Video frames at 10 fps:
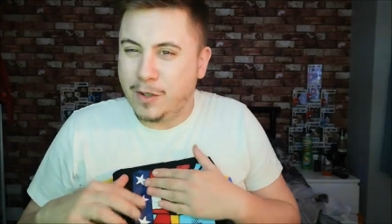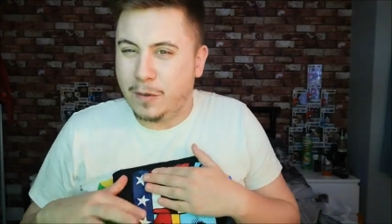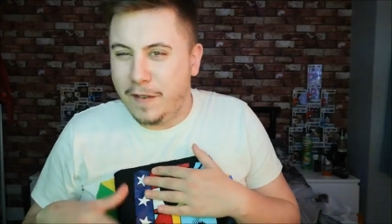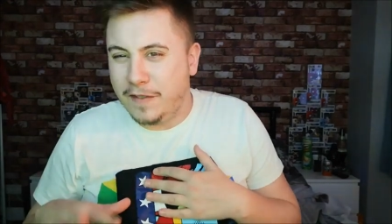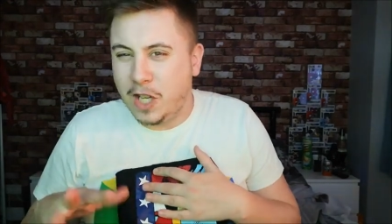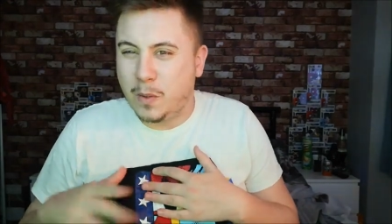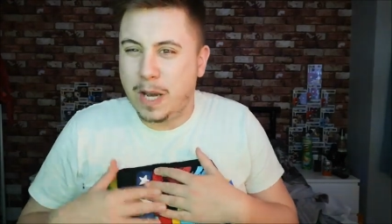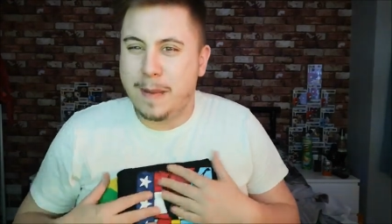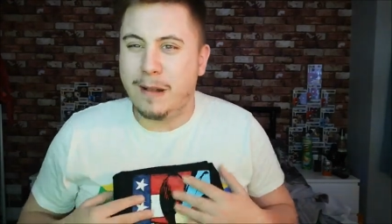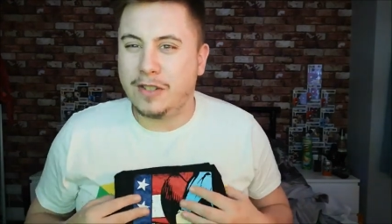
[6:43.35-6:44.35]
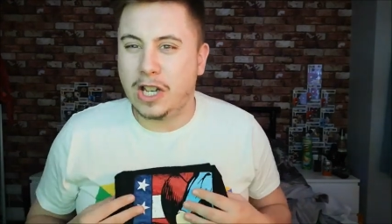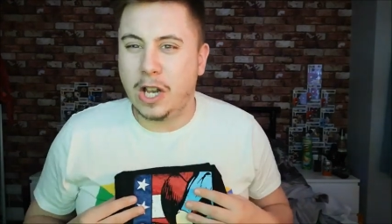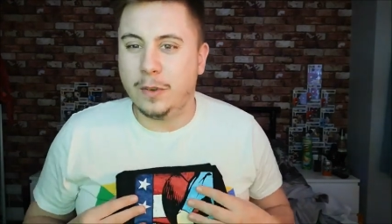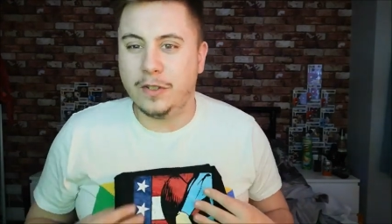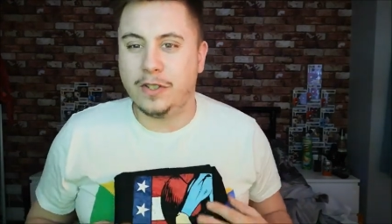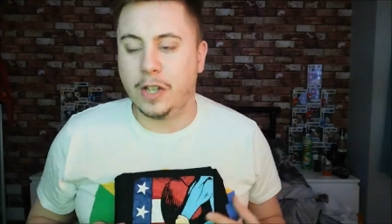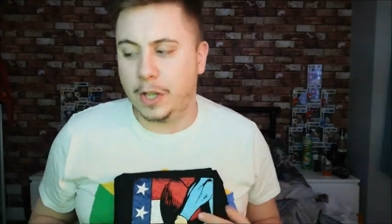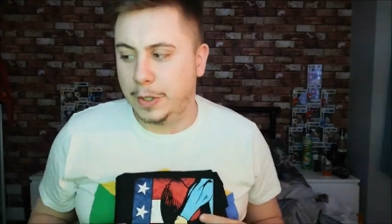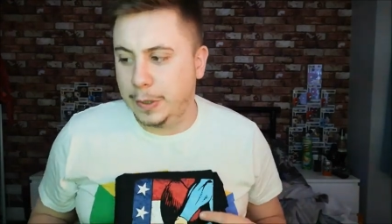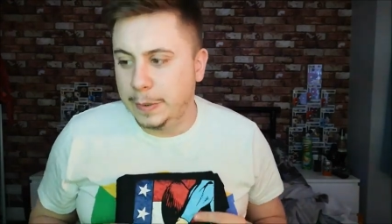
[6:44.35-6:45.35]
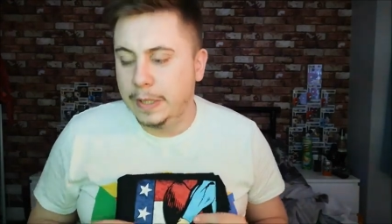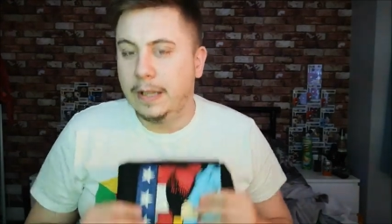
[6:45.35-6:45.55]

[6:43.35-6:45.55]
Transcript: sort of 15, 20 pounds alone. So